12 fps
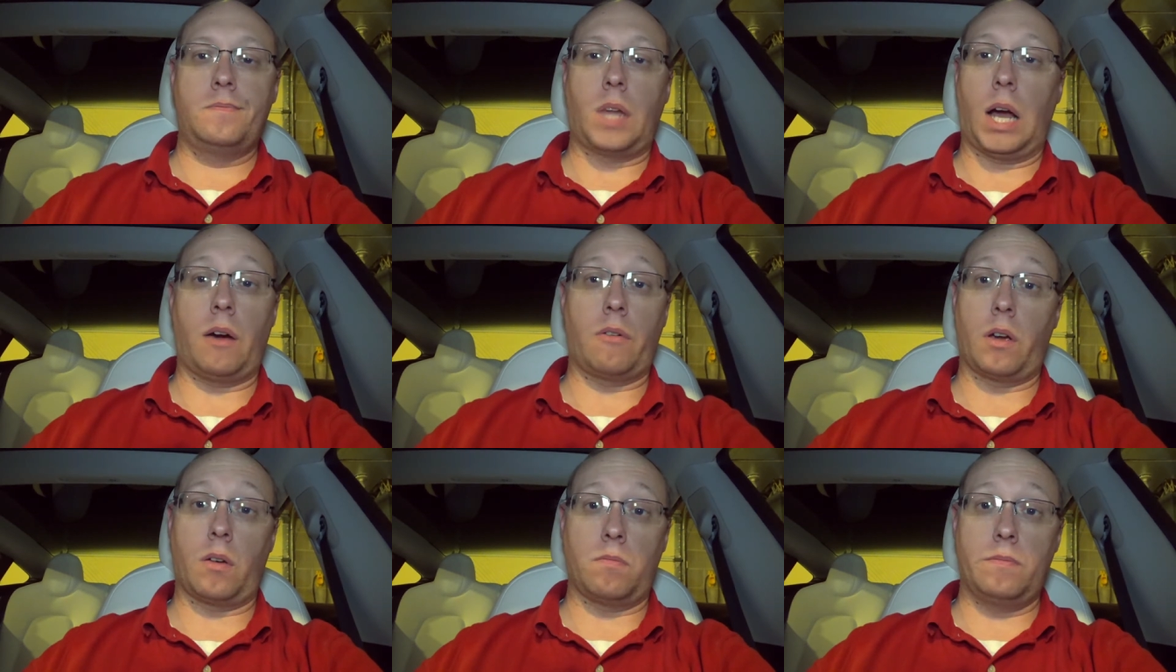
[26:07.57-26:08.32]
I don't
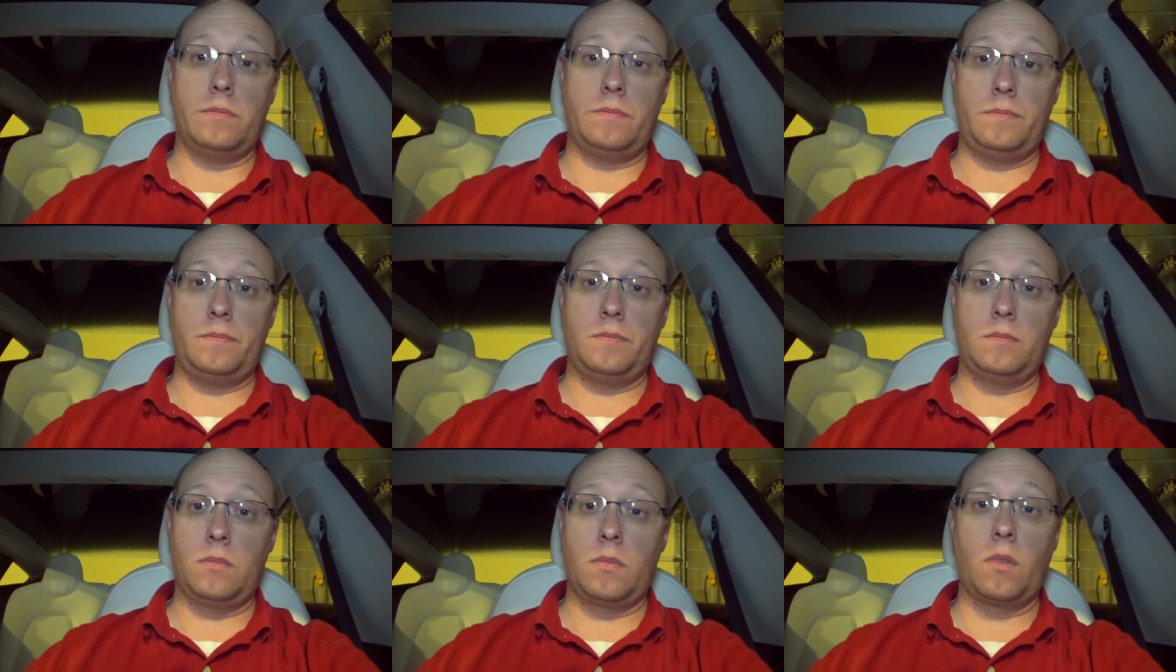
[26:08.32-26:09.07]
know.
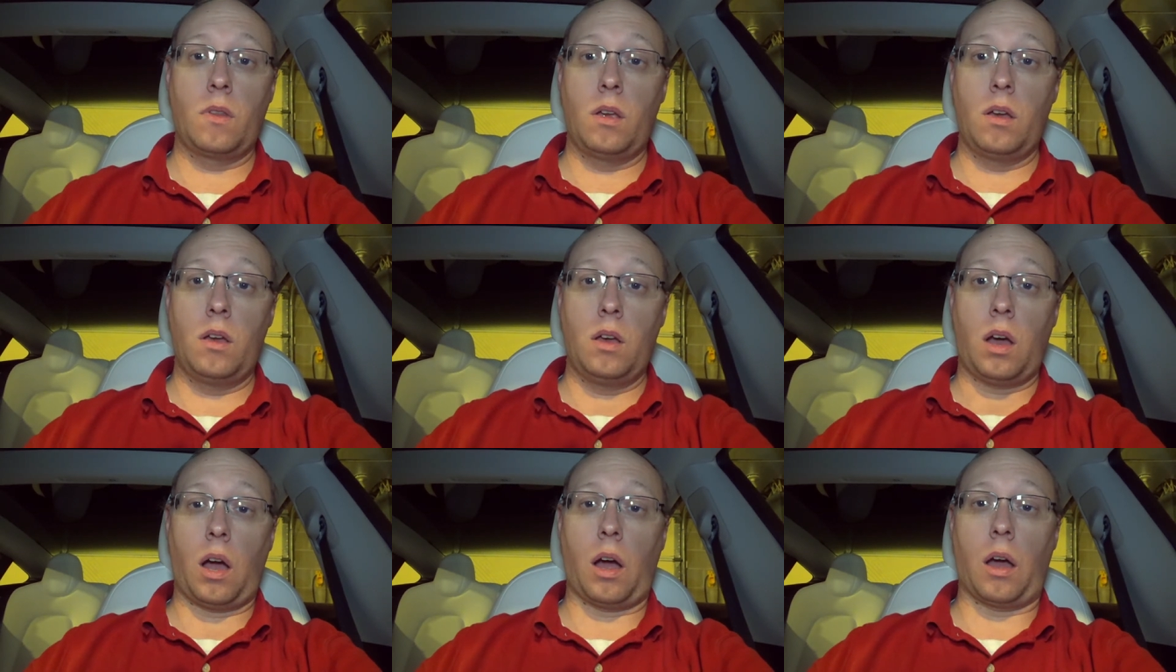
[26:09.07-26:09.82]

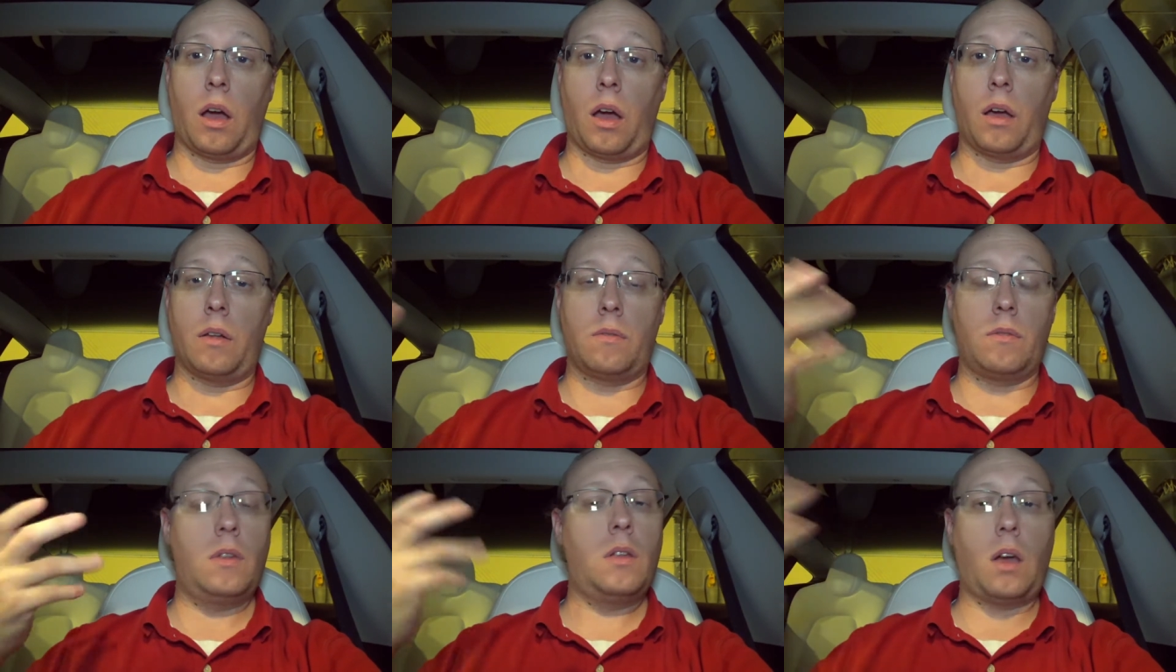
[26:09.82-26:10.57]
I
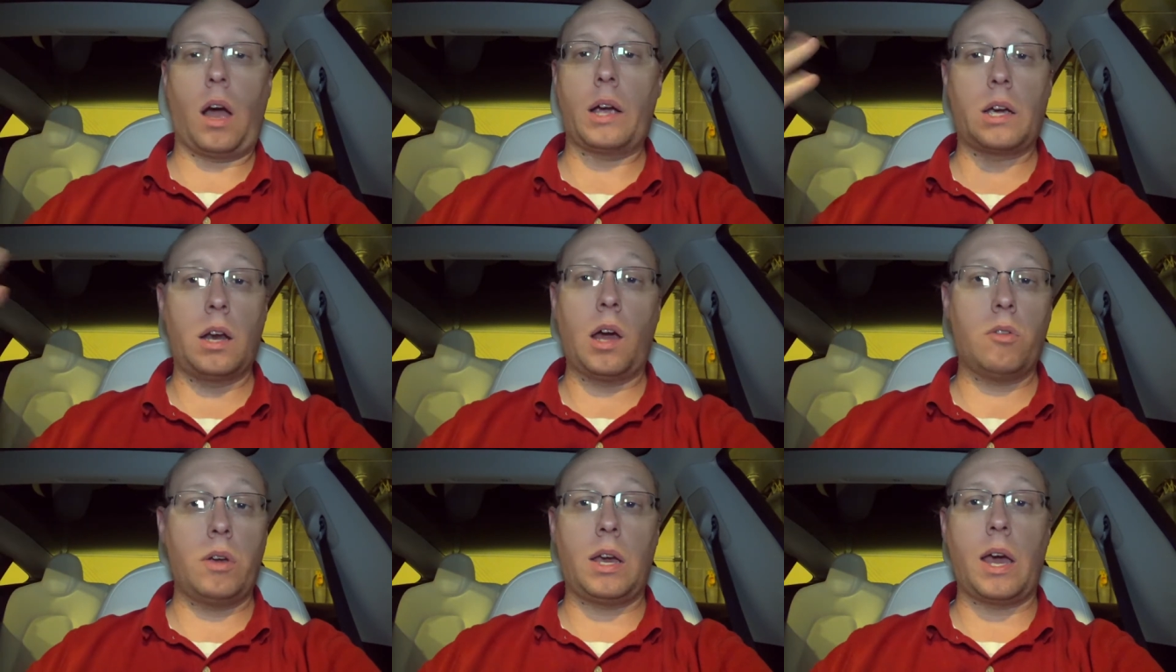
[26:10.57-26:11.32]
can
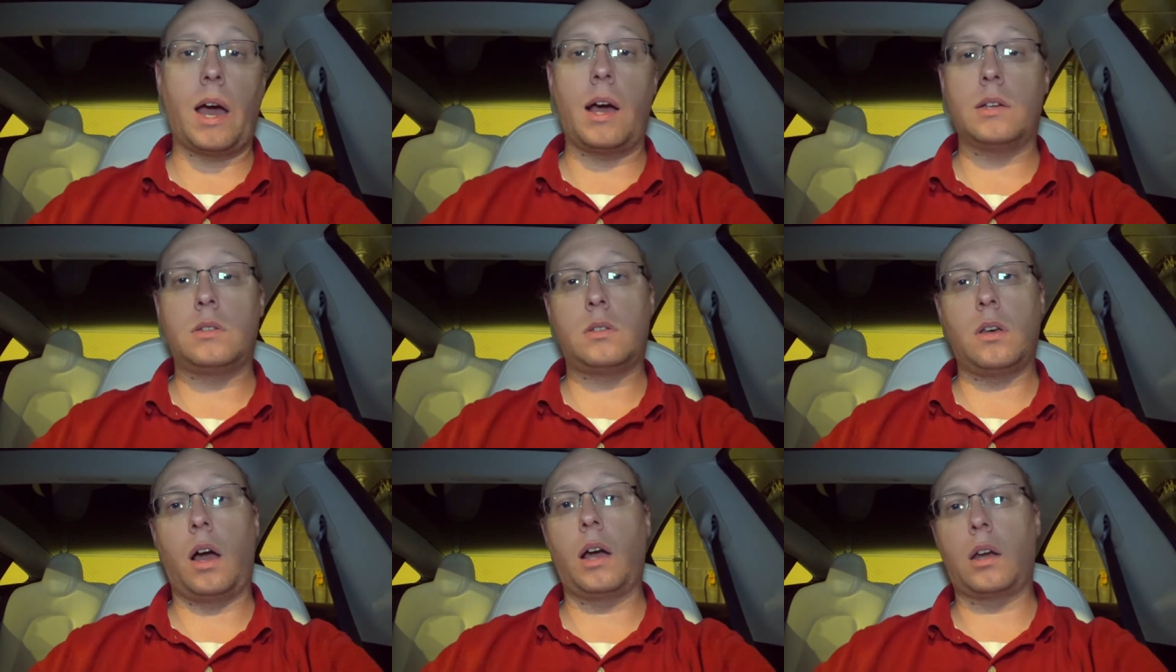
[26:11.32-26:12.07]
only
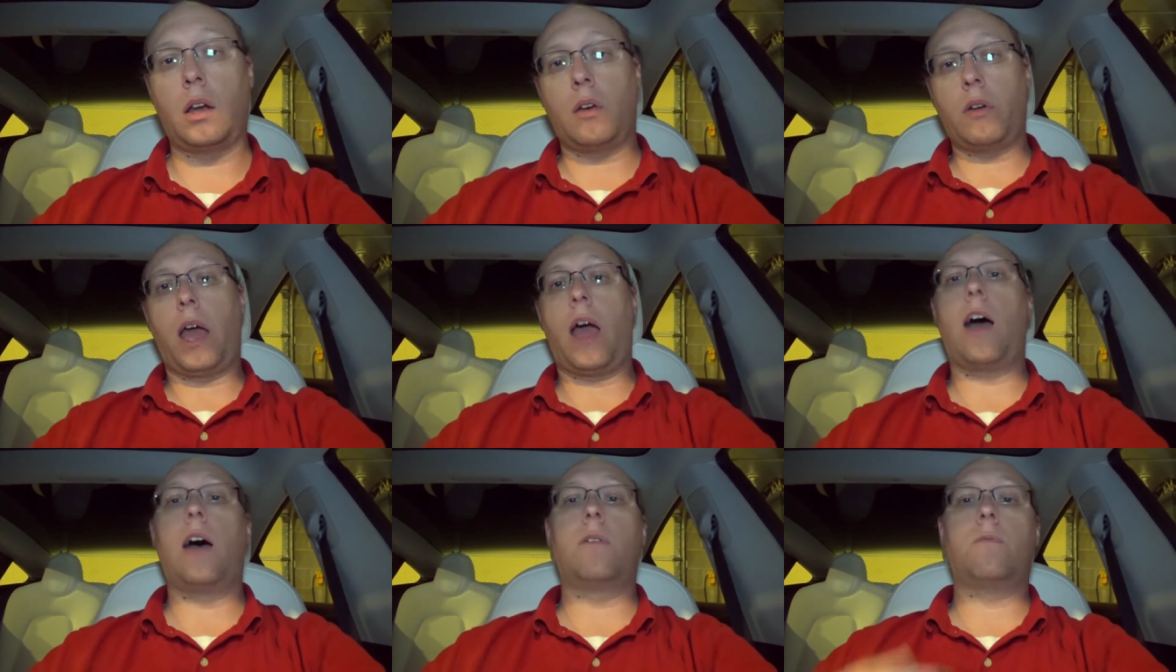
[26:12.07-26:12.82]
guess. I can only
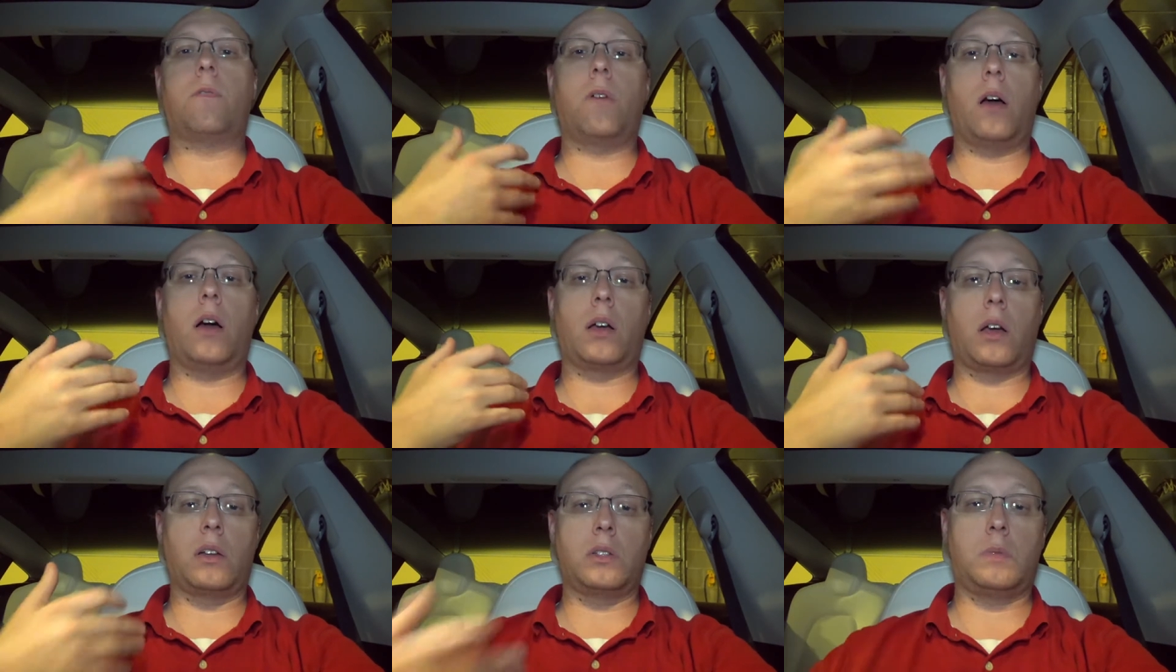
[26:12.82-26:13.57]
have a
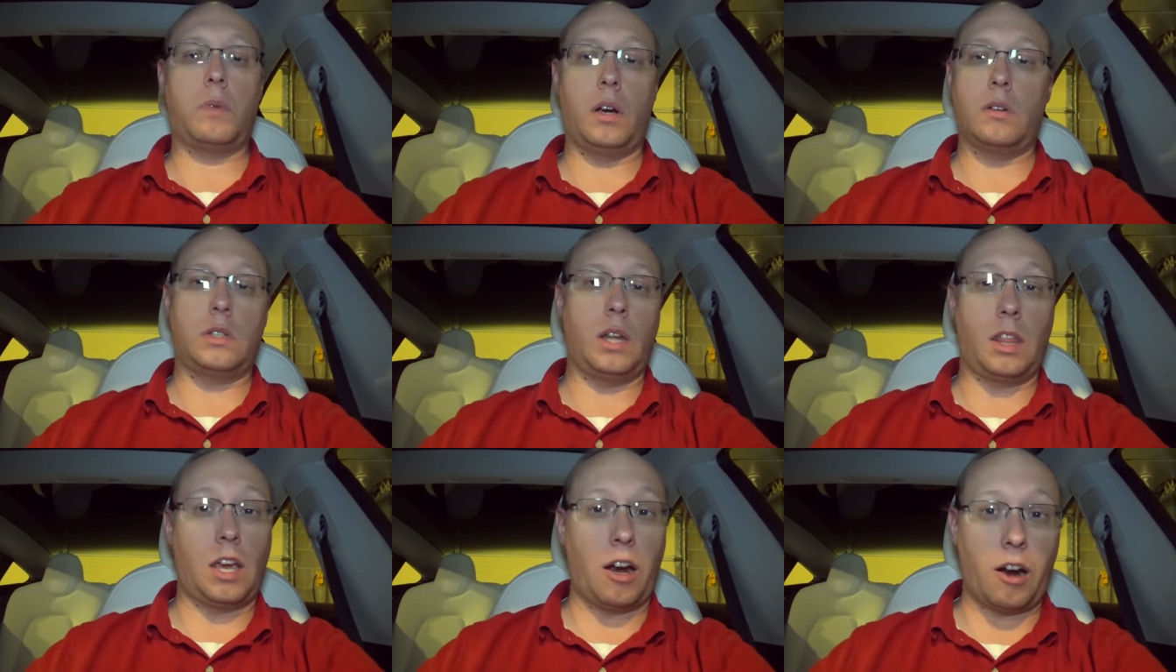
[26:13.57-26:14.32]
conspiracy
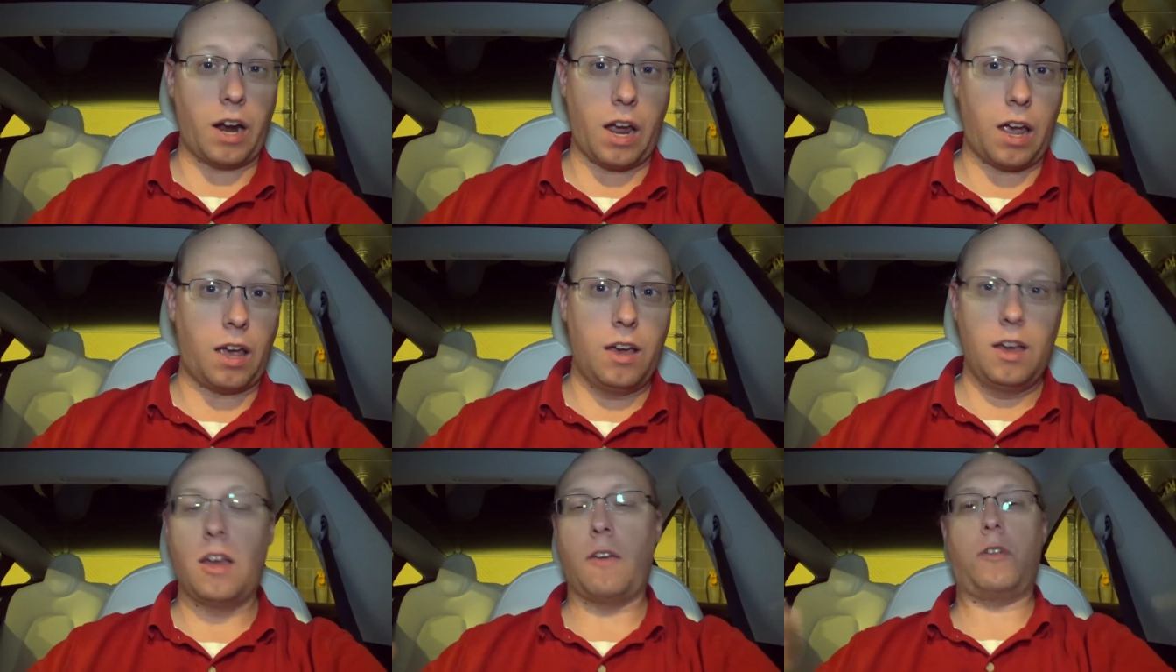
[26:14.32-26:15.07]
theory,
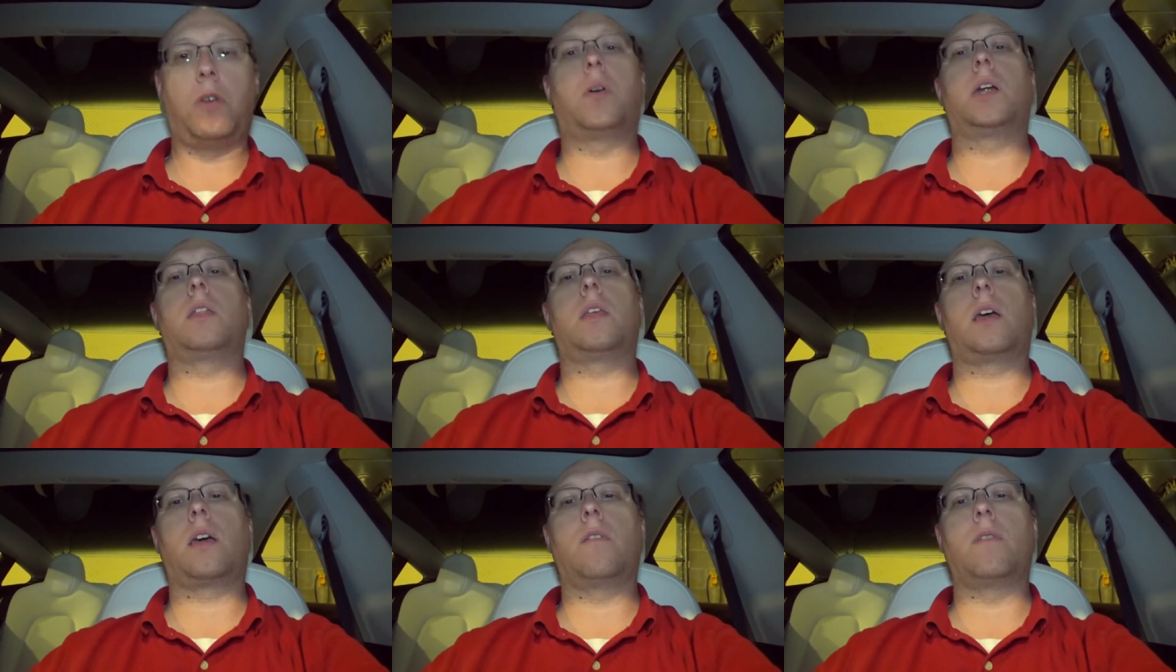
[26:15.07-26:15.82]
if you want to
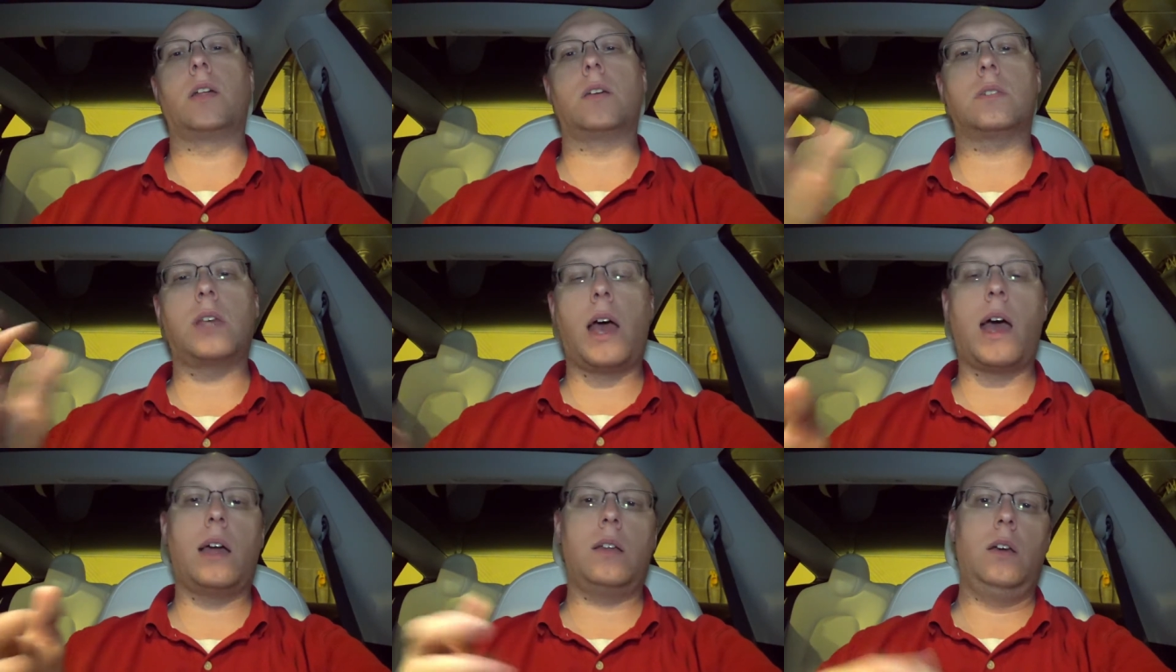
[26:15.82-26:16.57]
think of it as
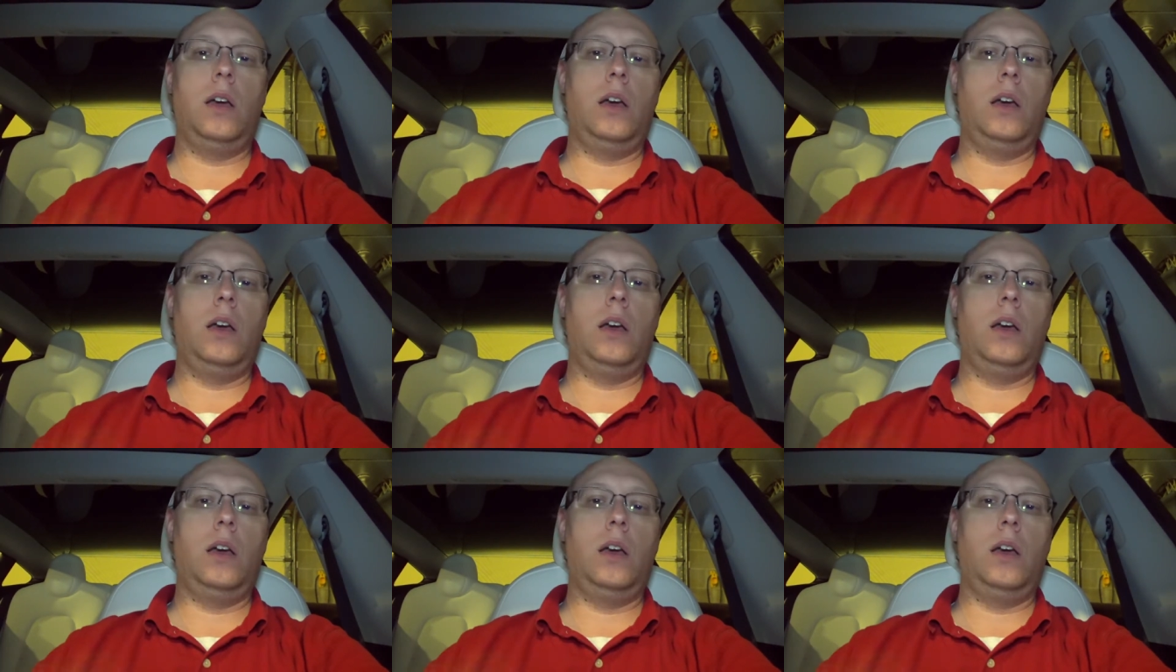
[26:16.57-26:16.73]
that.